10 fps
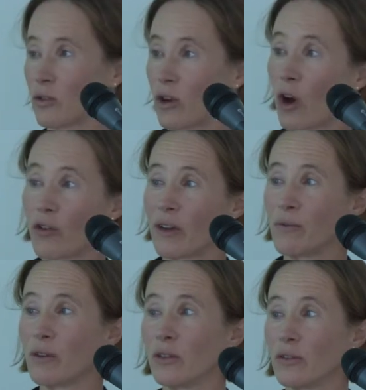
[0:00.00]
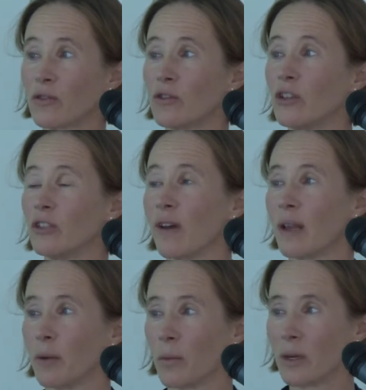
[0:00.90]
concrete rills through the
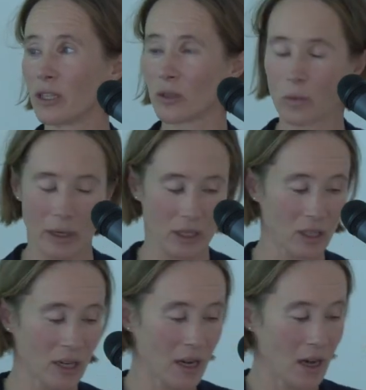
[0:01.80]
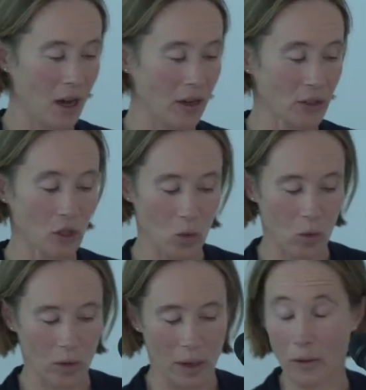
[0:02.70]
development, which
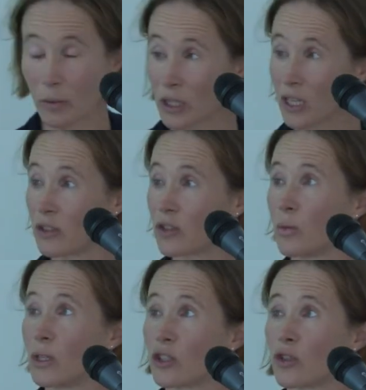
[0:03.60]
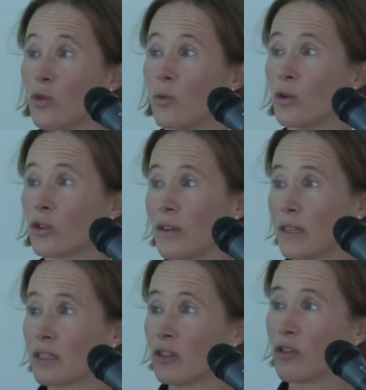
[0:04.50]
store water, and
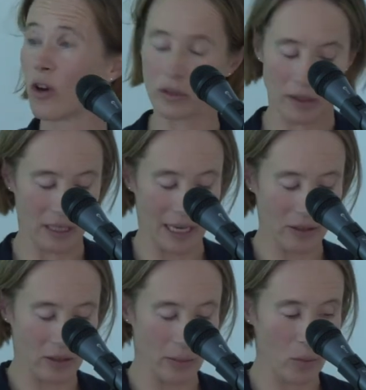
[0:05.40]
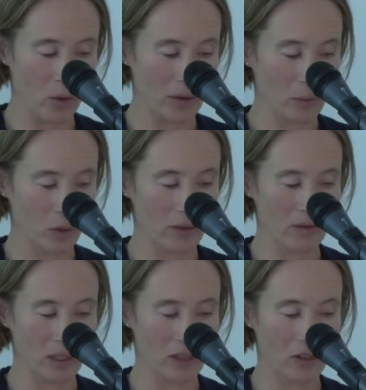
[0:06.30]
it's controlled at the downstream point of
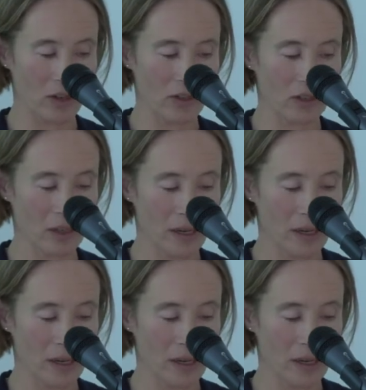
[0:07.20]
discharge.